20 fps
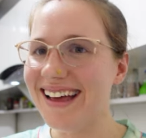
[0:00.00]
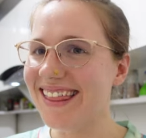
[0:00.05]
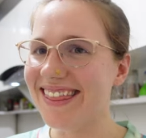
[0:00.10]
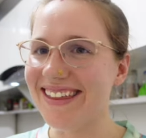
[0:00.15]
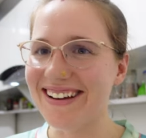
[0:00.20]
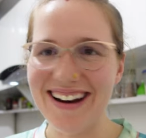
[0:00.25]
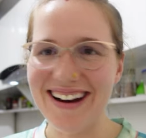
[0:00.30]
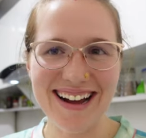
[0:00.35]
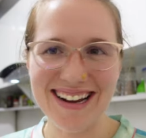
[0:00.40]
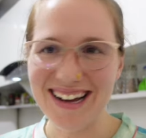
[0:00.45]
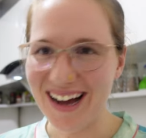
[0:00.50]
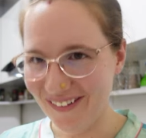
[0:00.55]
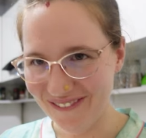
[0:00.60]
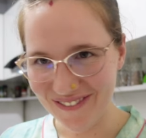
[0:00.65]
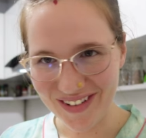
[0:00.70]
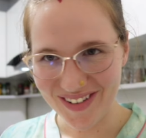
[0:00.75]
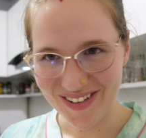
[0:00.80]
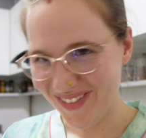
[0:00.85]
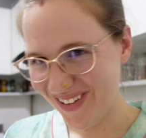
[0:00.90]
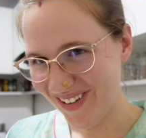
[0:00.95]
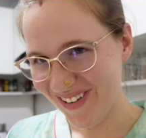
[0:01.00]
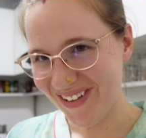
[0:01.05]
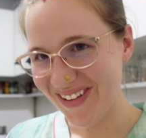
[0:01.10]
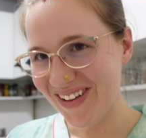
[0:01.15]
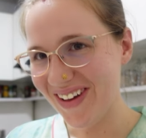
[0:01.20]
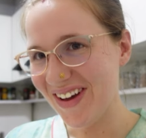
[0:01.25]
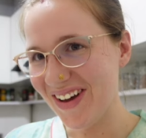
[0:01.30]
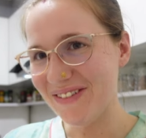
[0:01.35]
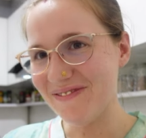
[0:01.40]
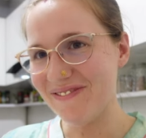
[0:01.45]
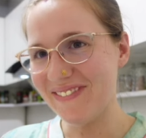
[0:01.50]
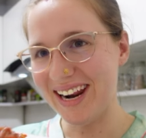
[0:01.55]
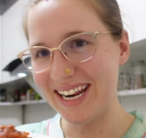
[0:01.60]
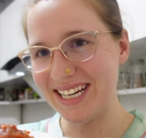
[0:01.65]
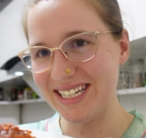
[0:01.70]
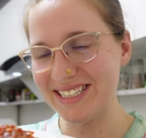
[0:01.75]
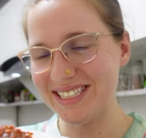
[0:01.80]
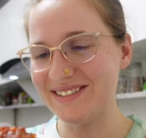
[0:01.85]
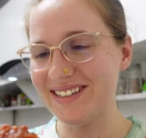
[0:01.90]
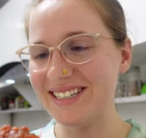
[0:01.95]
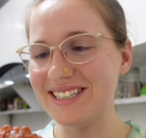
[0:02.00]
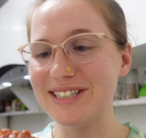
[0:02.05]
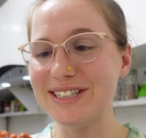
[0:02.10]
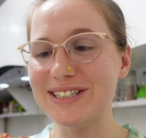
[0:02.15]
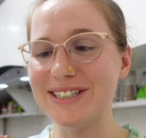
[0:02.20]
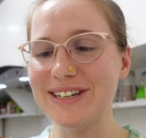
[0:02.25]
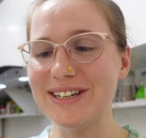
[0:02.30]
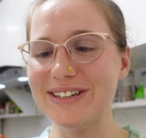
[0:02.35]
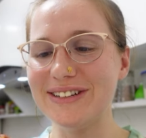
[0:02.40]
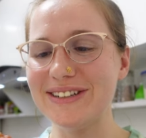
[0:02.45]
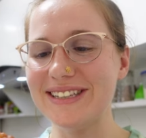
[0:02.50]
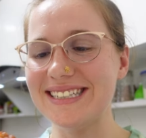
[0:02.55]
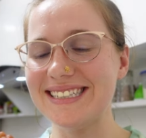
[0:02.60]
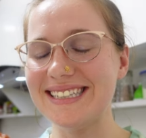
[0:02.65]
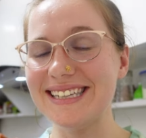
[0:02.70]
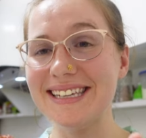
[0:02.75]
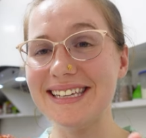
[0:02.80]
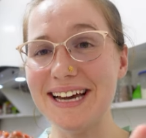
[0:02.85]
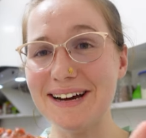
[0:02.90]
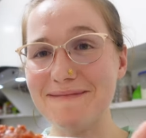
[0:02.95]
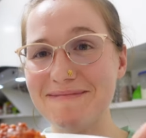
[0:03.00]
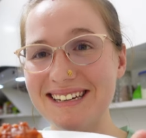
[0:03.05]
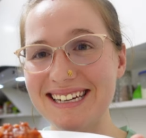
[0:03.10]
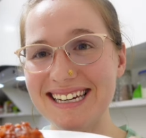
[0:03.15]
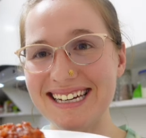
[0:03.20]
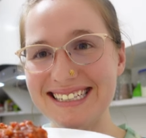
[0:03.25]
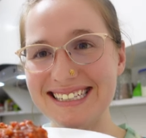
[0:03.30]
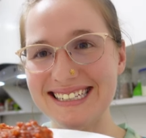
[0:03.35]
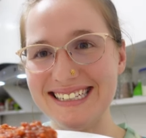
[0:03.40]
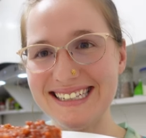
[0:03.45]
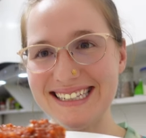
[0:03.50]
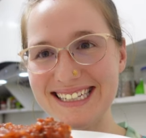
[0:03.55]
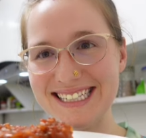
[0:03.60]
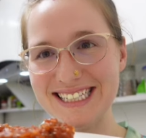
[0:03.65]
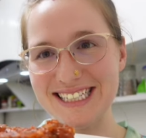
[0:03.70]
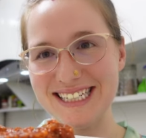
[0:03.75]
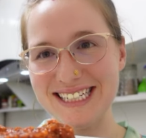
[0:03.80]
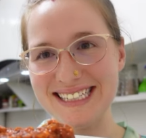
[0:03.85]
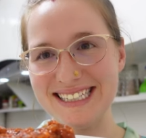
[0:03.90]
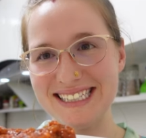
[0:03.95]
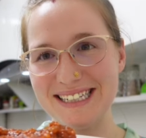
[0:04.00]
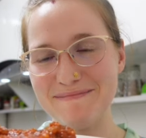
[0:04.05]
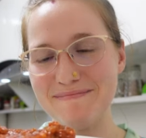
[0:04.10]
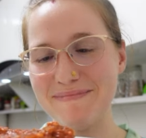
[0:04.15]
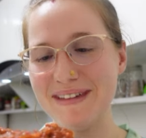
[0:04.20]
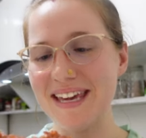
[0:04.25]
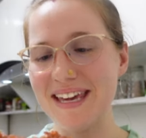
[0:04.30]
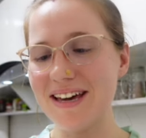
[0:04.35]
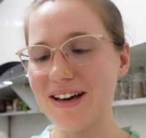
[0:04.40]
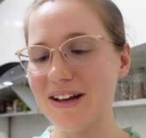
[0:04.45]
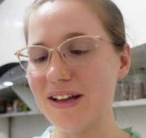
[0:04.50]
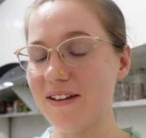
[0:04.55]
They're not comfortable, but I just wanted to show you this yummy, delicious meal.